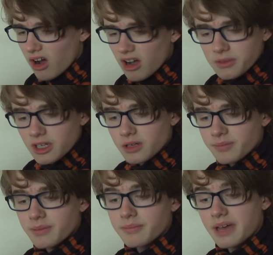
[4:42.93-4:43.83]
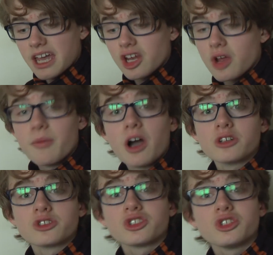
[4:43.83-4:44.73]
I'm gonna pay an
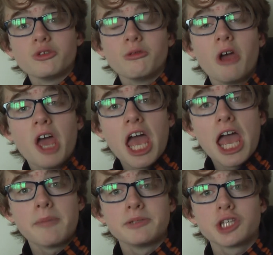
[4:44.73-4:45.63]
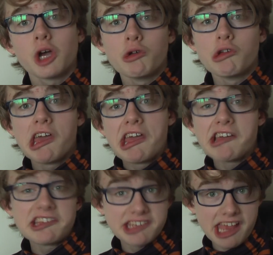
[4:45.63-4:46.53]
homage to episode
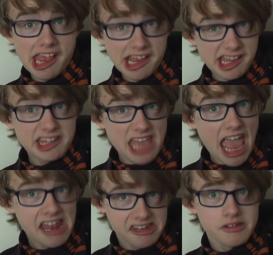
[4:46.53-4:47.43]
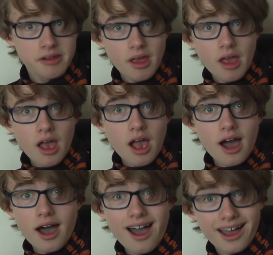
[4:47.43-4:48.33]
10.
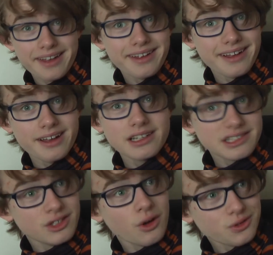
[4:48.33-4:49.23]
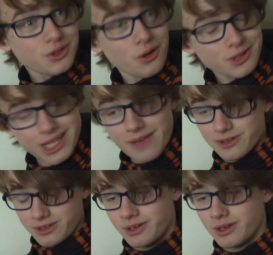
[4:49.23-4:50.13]
I. Not, not 7.